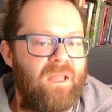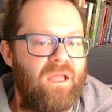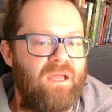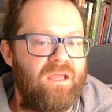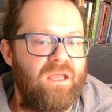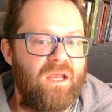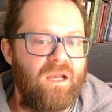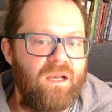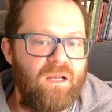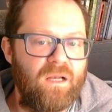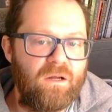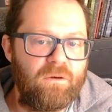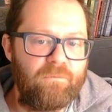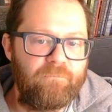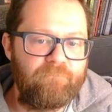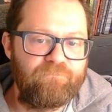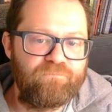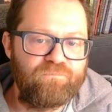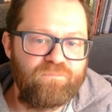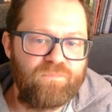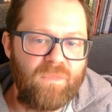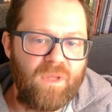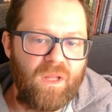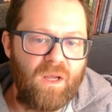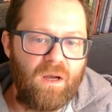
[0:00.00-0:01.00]
Yeah, I don't know.
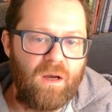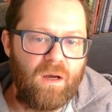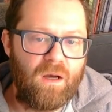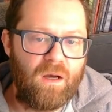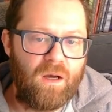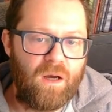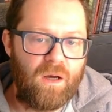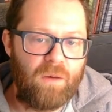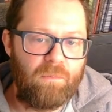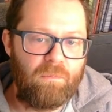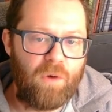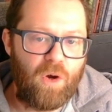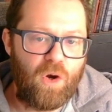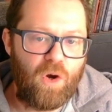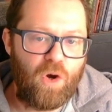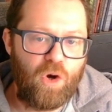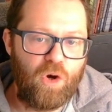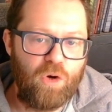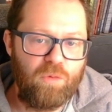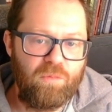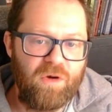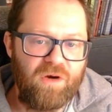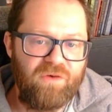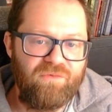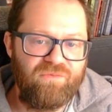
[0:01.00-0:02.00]

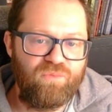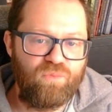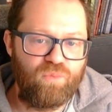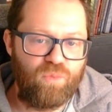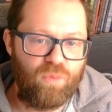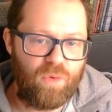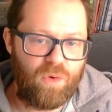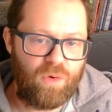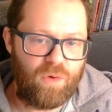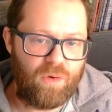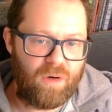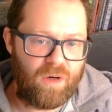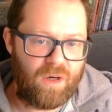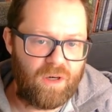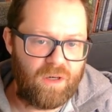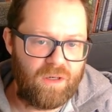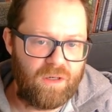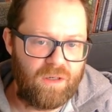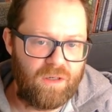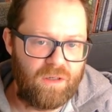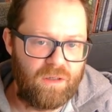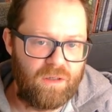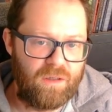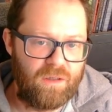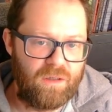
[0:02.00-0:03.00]
Home of War
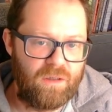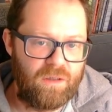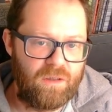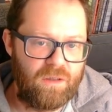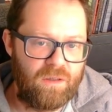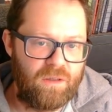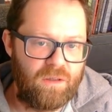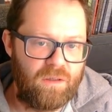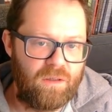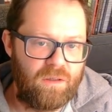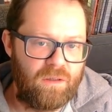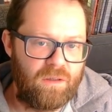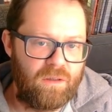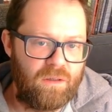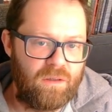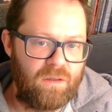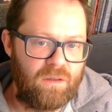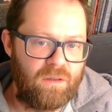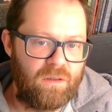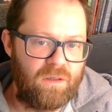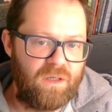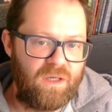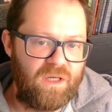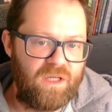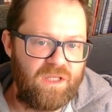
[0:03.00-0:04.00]

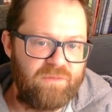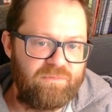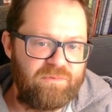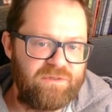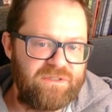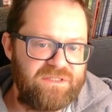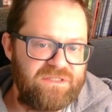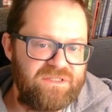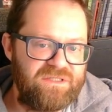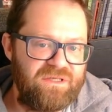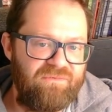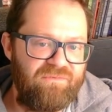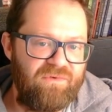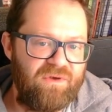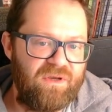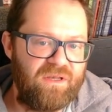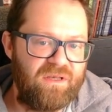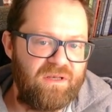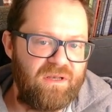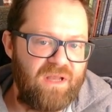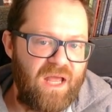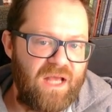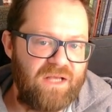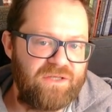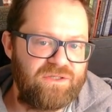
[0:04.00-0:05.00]
in the Pacific
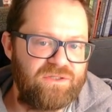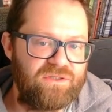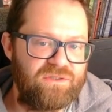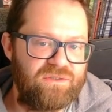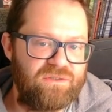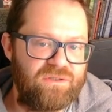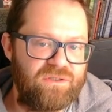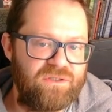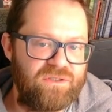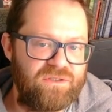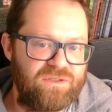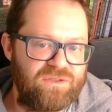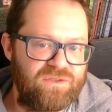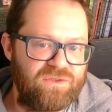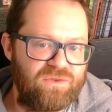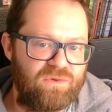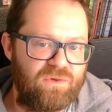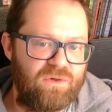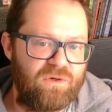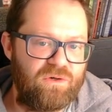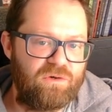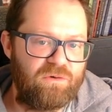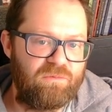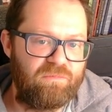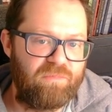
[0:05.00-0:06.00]
National
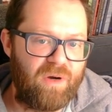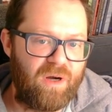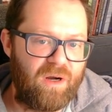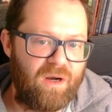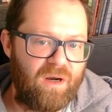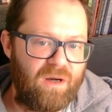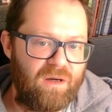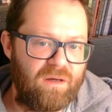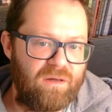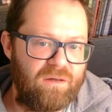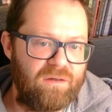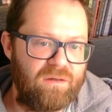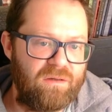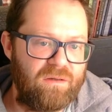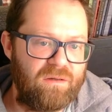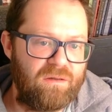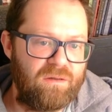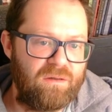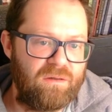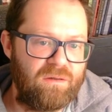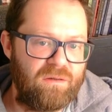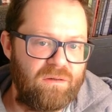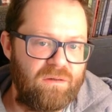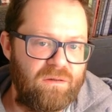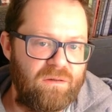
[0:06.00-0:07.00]
Historical Park.
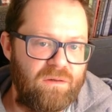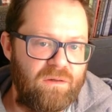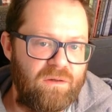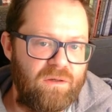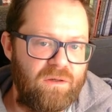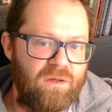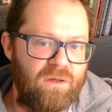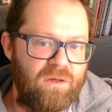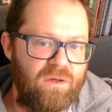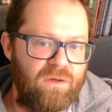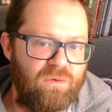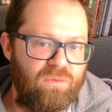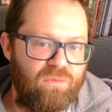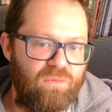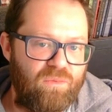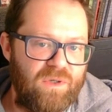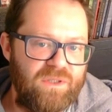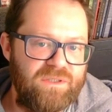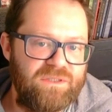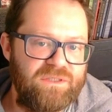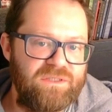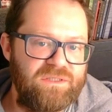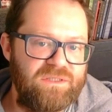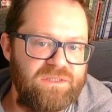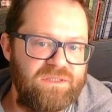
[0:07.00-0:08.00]

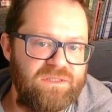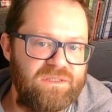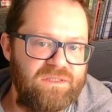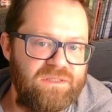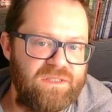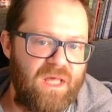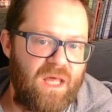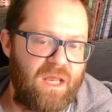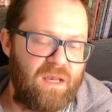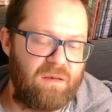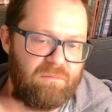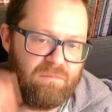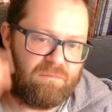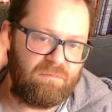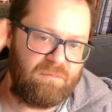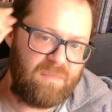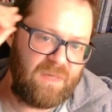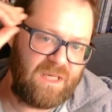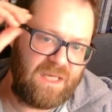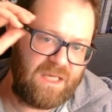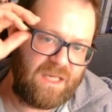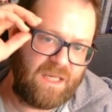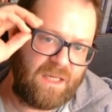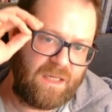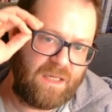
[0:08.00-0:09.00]
What does that
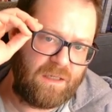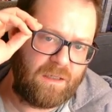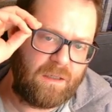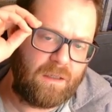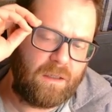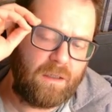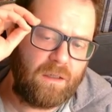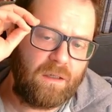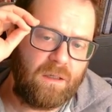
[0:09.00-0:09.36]
mean?